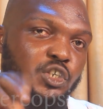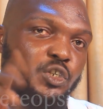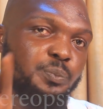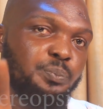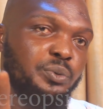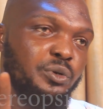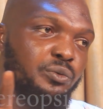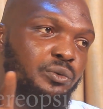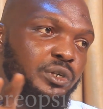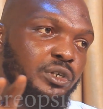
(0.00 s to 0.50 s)

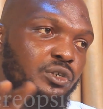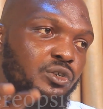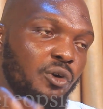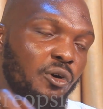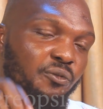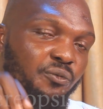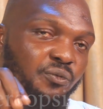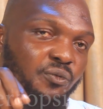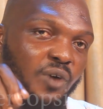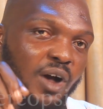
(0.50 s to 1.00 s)
spirit
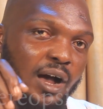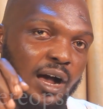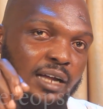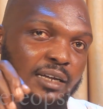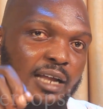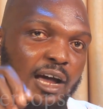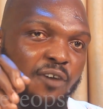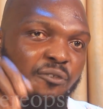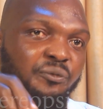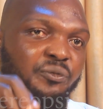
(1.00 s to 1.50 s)
of
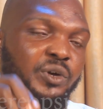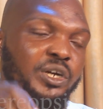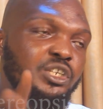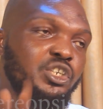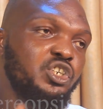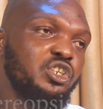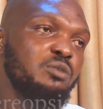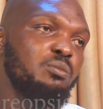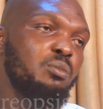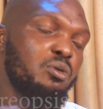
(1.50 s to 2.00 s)
an
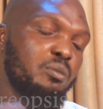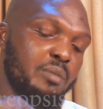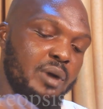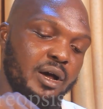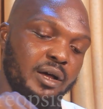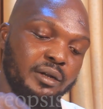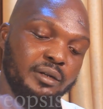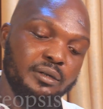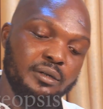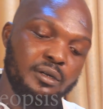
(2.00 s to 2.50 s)
average Igbo
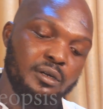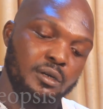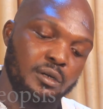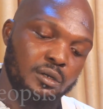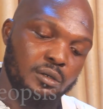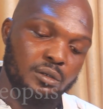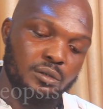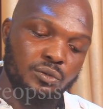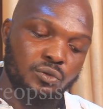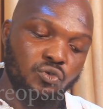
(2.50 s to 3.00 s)
man
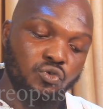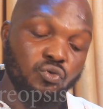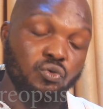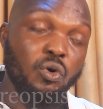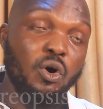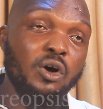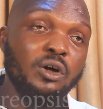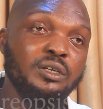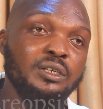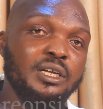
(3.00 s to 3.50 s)
to
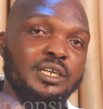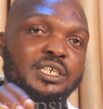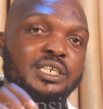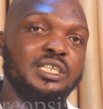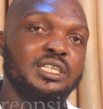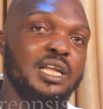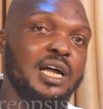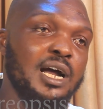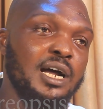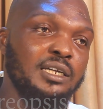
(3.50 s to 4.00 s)

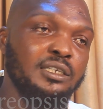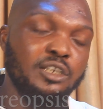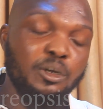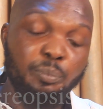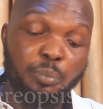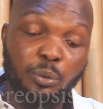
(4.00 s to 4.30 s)
understand the